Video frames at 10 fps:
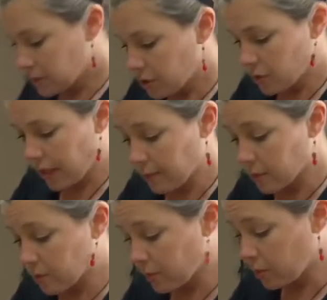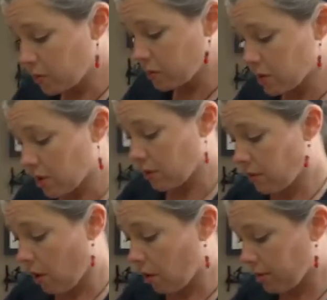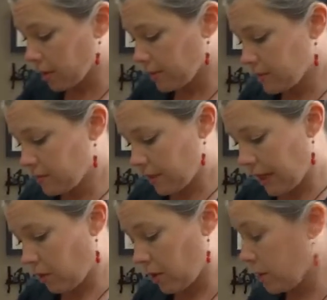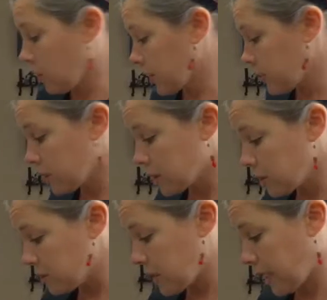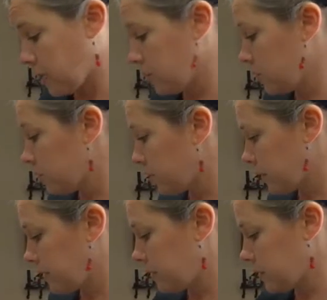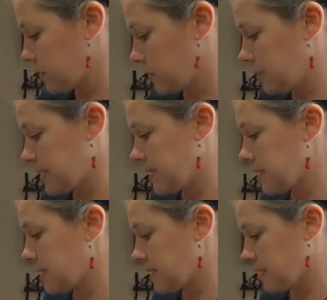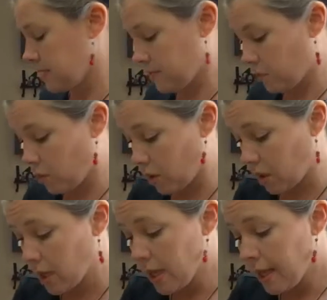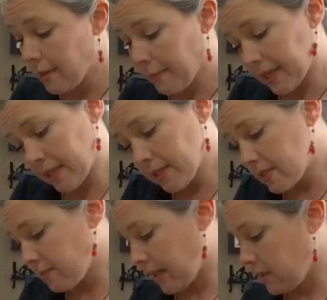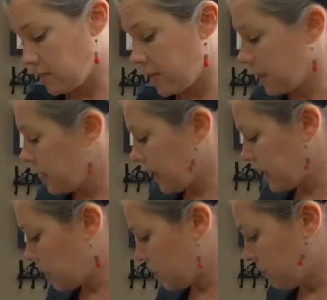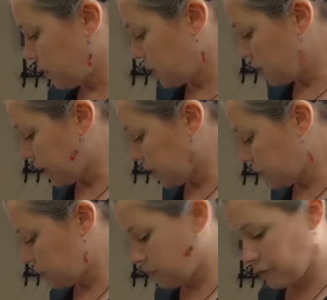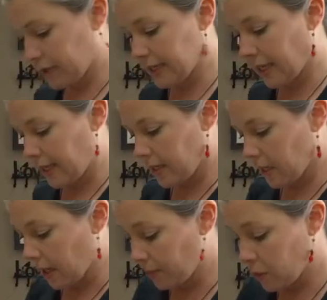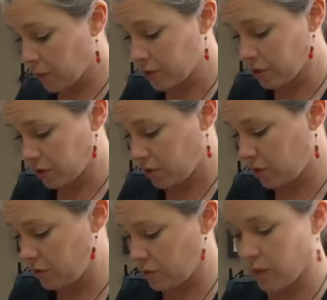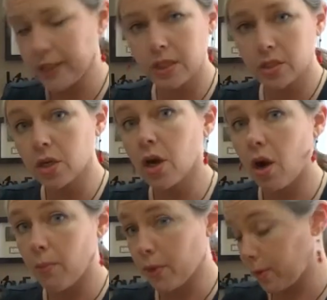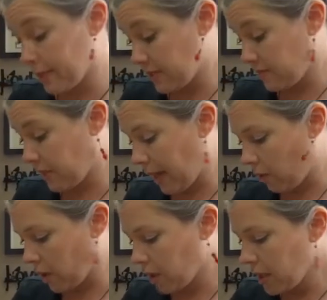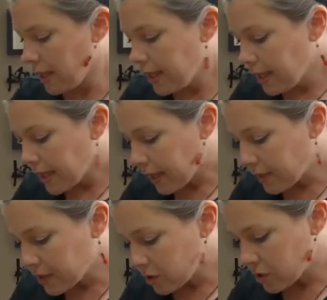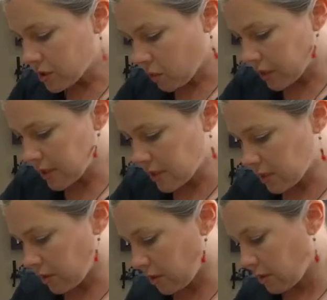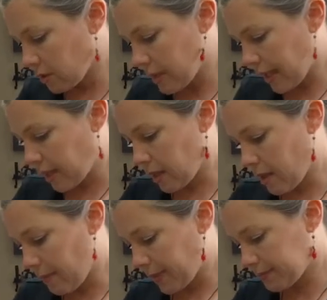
2 tablespoons of all-purpose flour, or you can use a gluten-free version, but since this is for my kids and my husband and they don't follow a gluten-free diet, I'm going to just use regular all-purpose flour. And then you just want to stir that up.